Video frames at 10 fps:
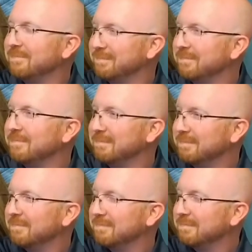
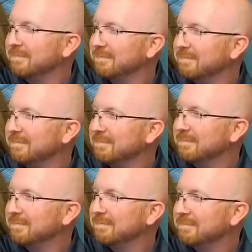
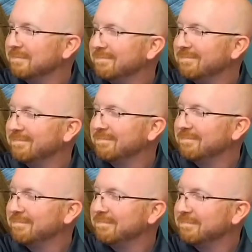
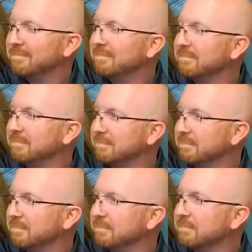
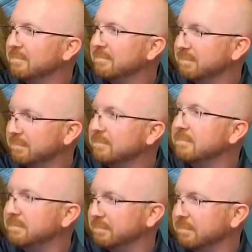
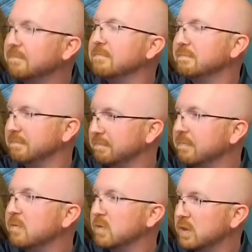
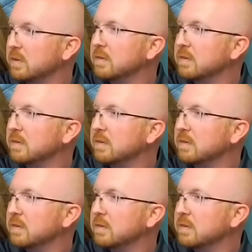The person shown says nothing.